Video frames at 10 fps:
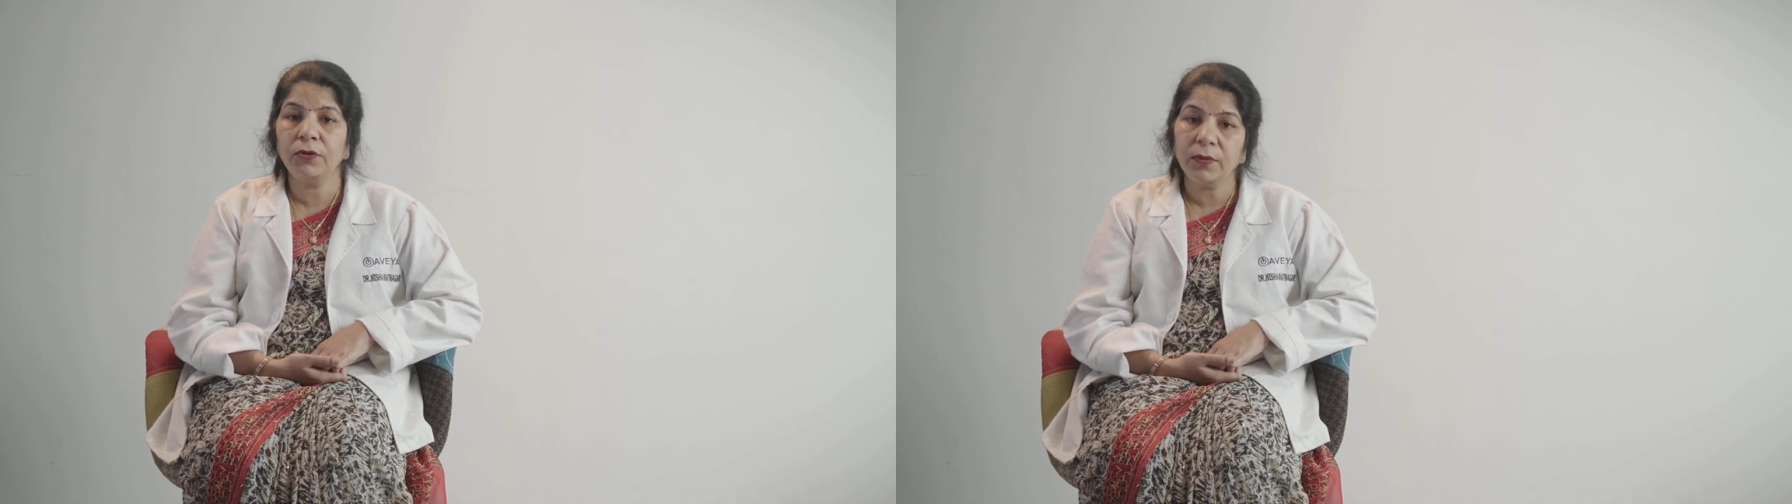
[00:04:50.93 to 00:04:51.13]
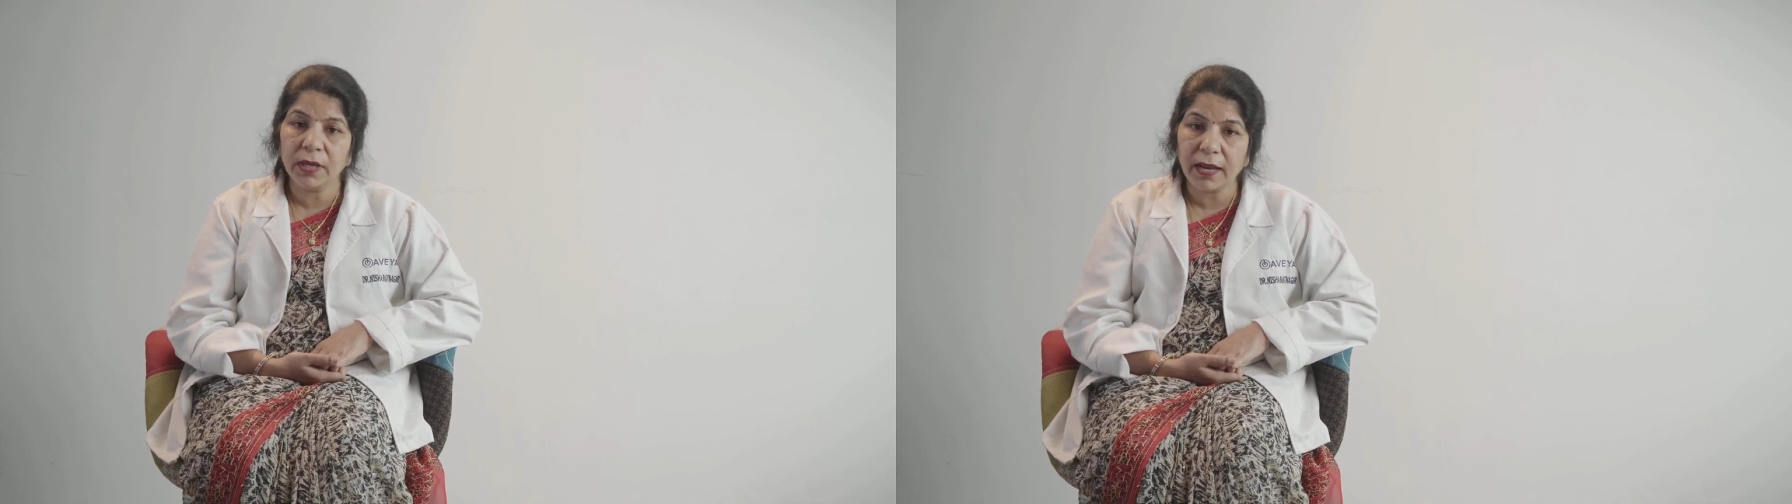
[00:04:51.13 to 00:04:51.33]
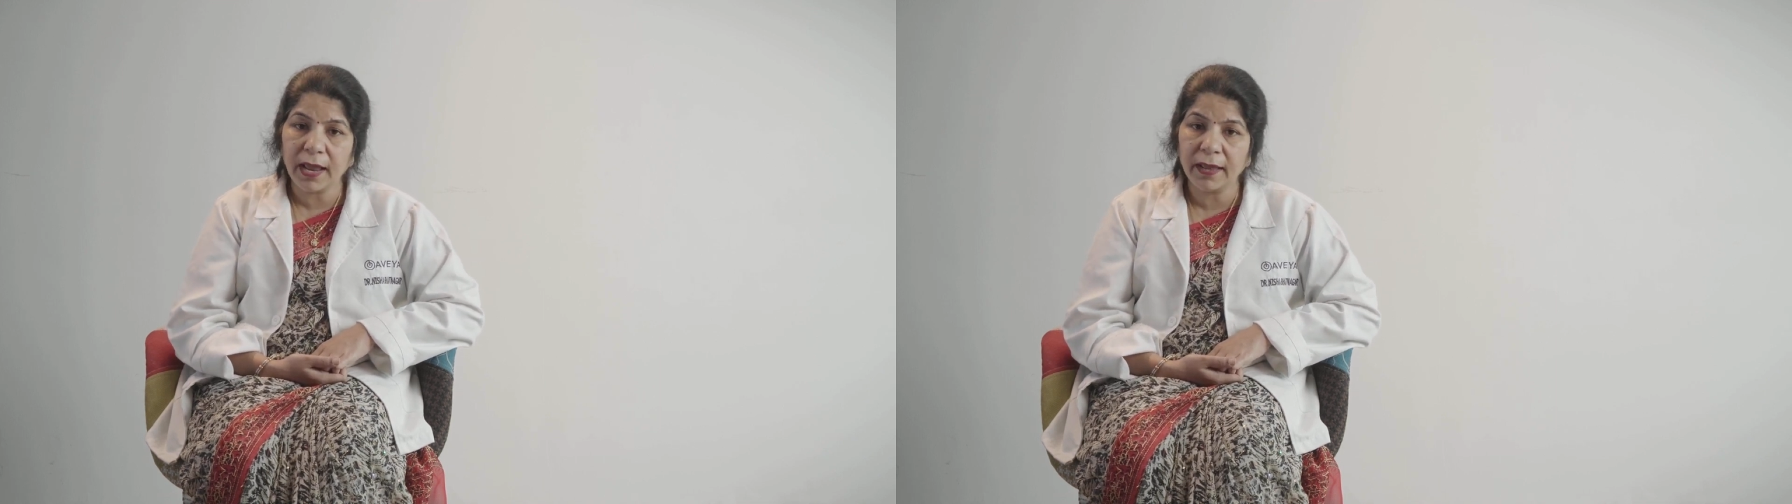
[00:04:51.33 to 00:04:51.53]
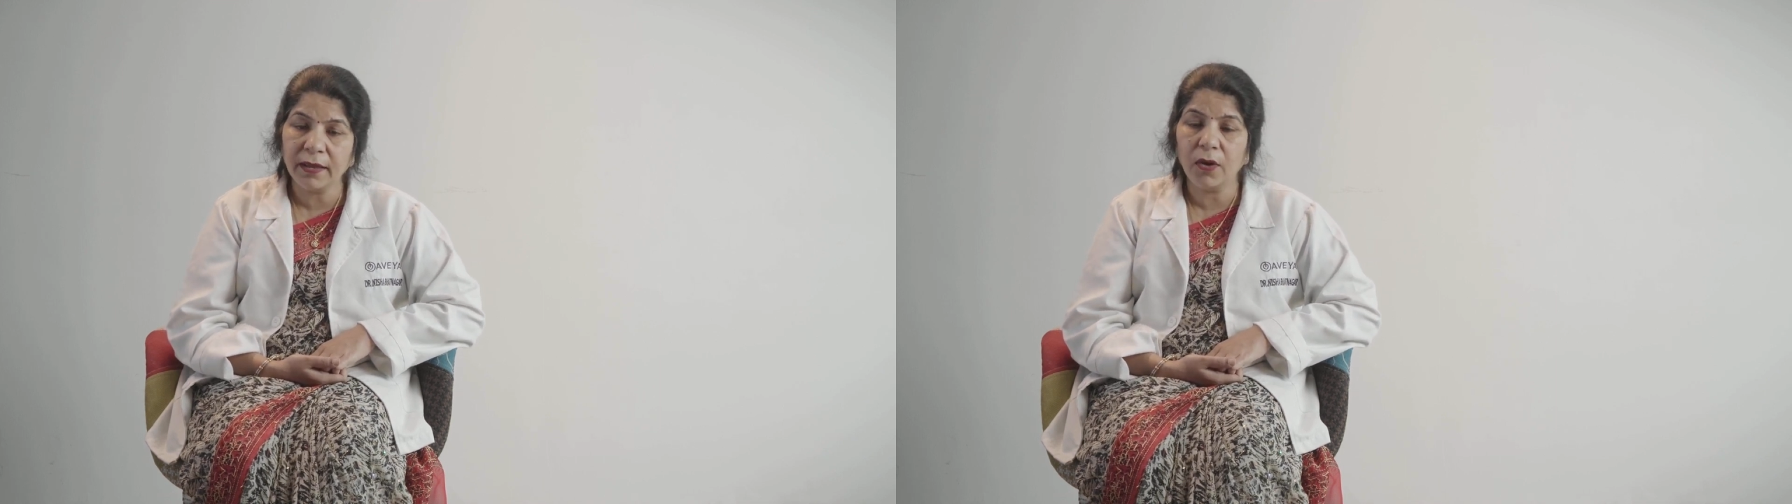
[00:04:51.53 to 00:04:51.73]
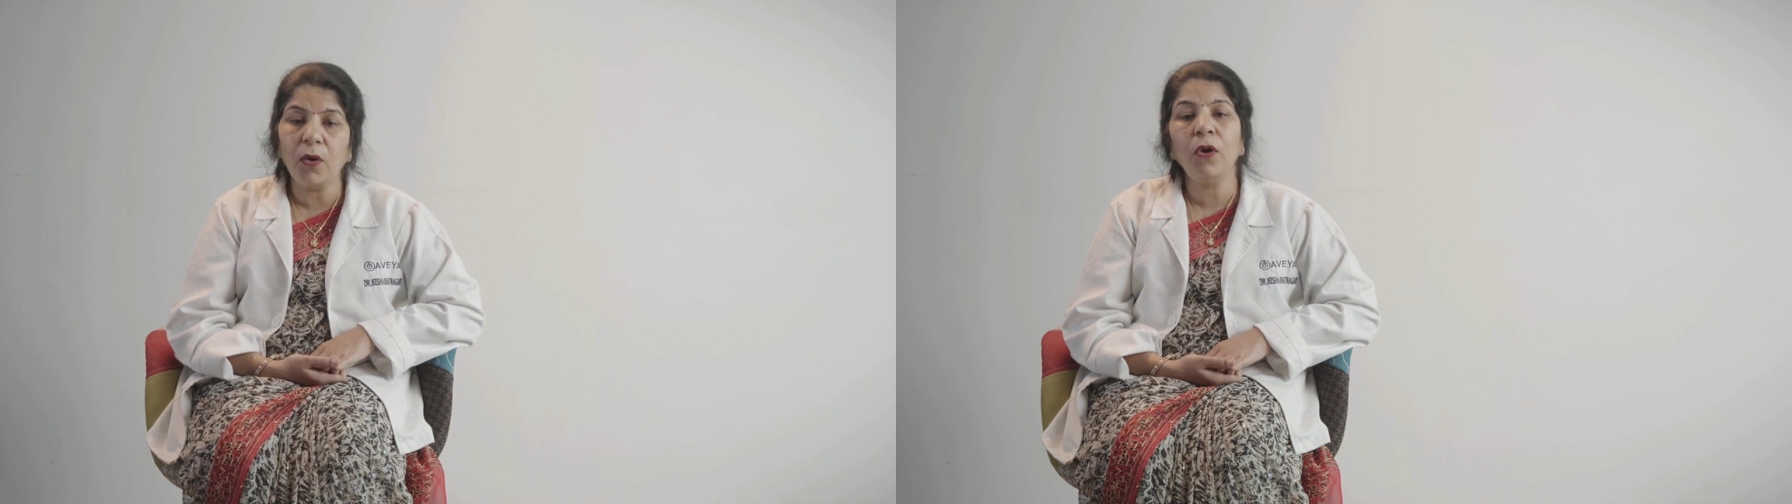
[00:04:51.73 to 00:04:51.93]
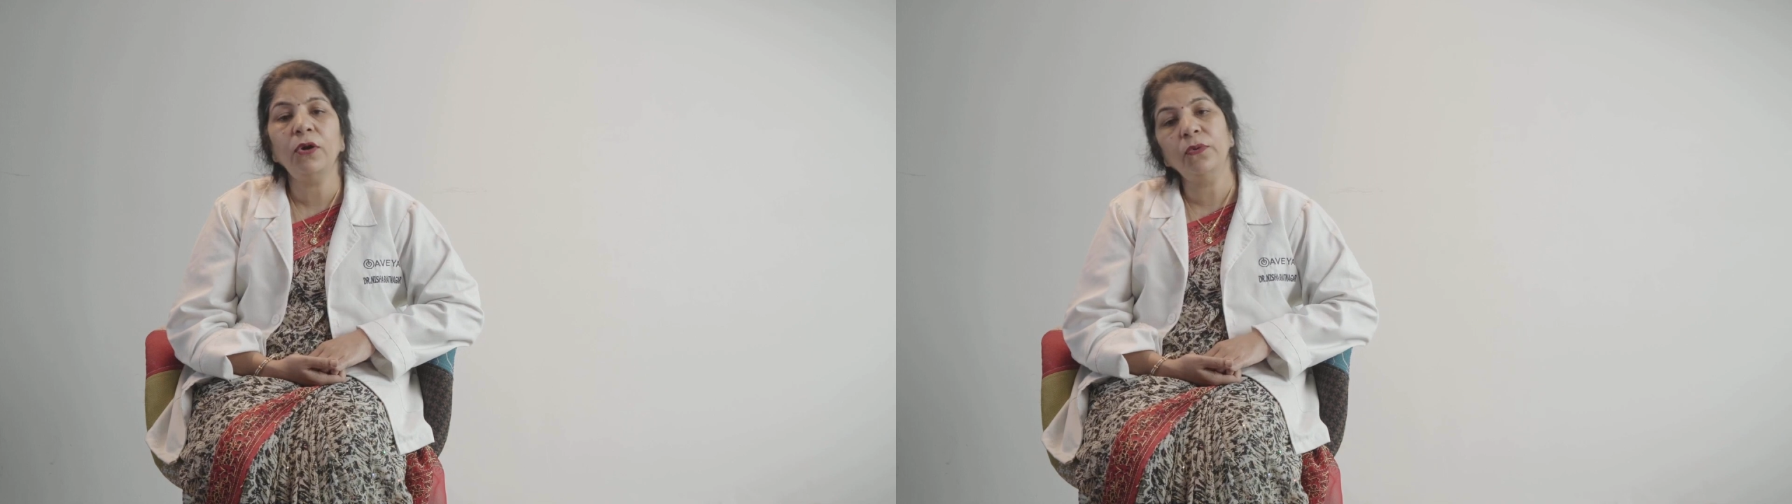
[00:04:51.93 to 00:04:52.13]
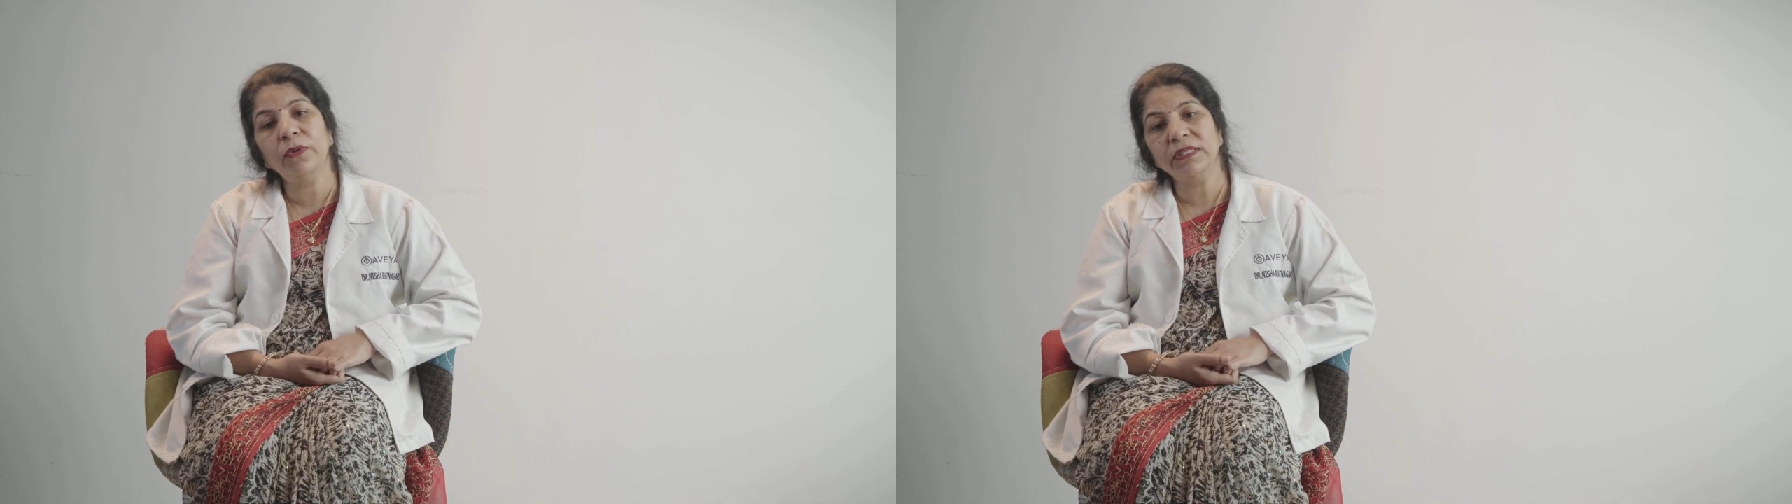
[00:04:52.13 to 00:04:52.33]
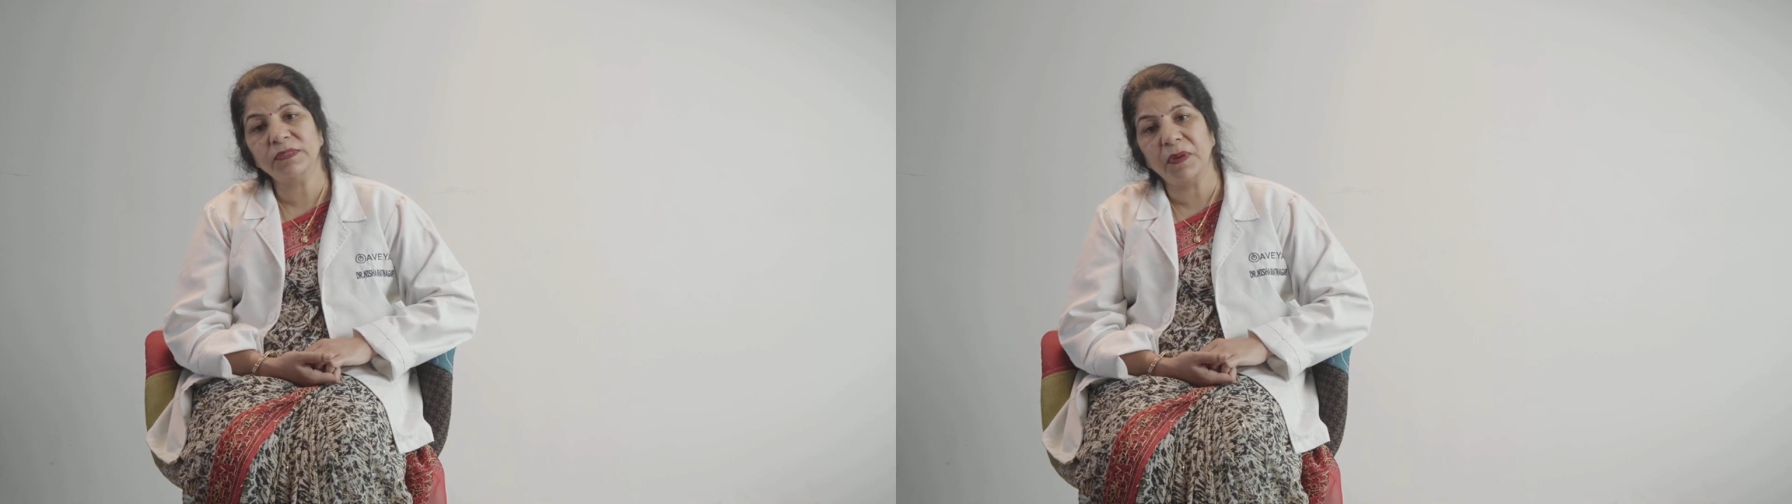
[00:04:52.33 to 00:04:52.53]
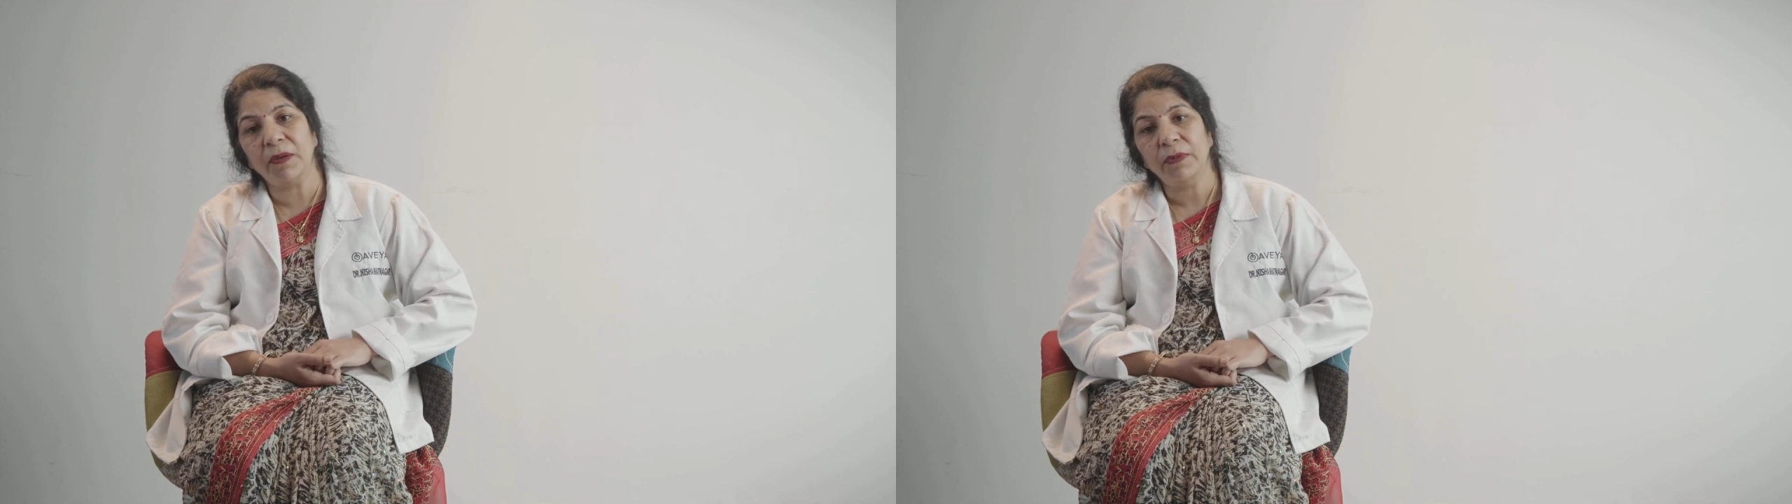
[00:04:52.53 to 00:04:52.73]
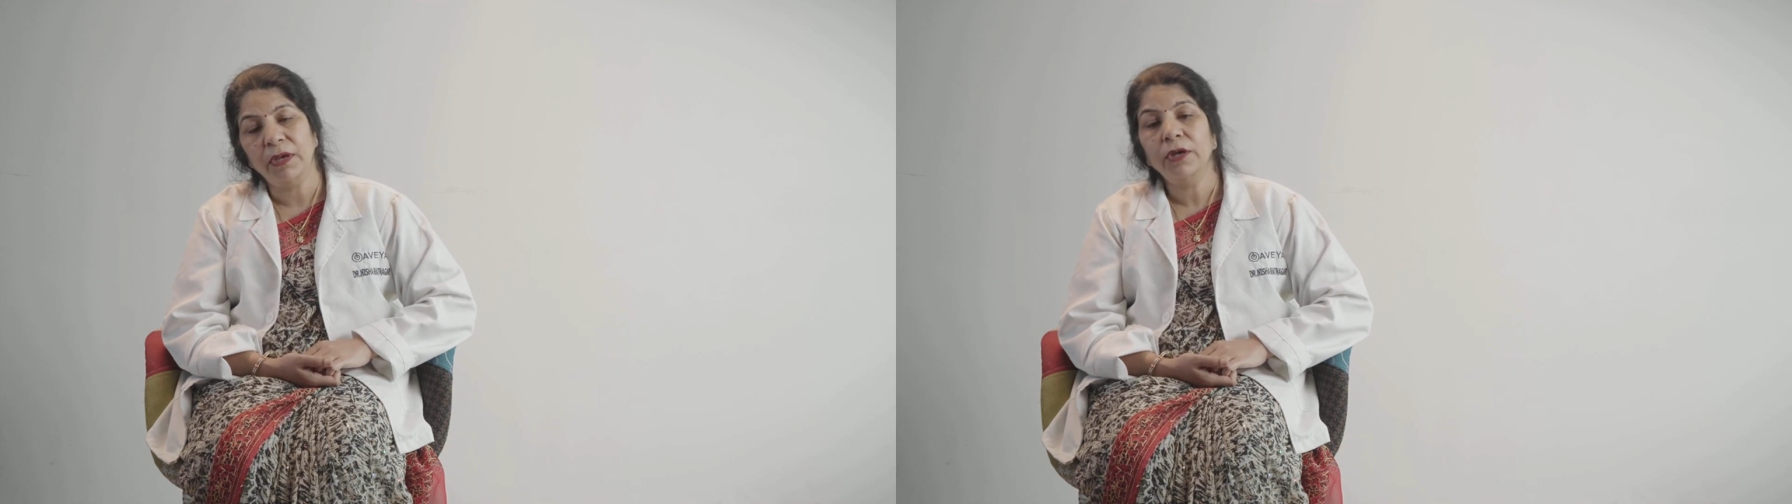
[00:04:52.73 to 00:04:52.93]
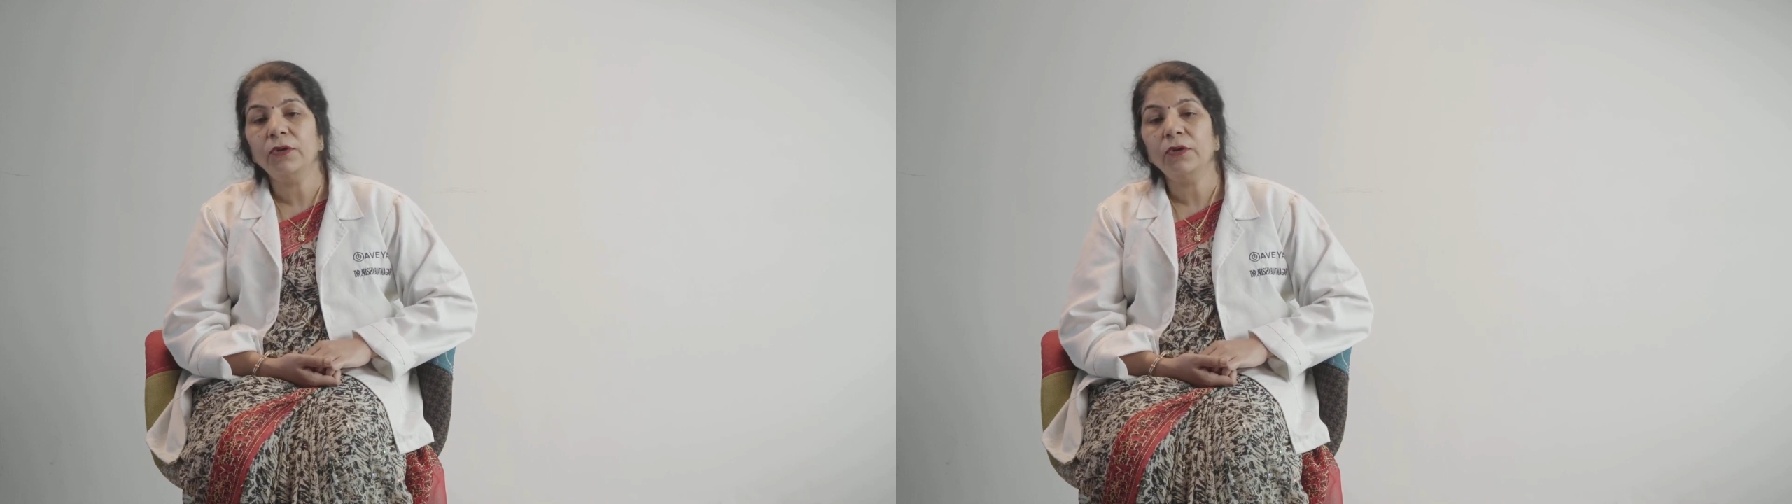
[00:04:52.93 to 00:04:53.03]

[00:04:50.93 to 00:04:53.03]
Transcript: donor egg or donor sperm